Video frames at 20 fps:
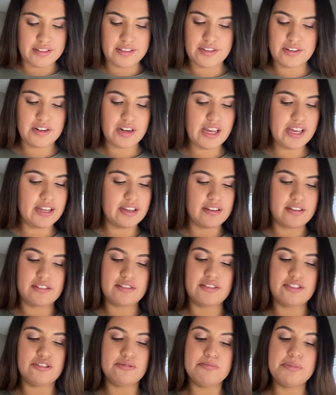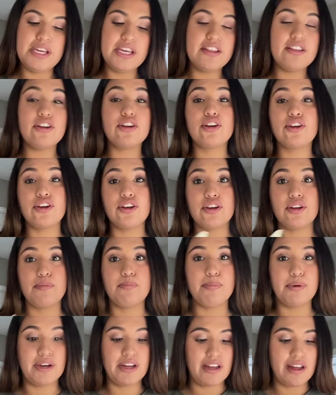They're like, to me they're
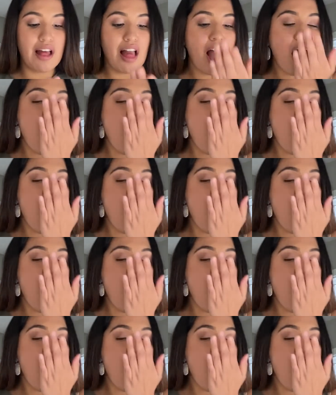good, but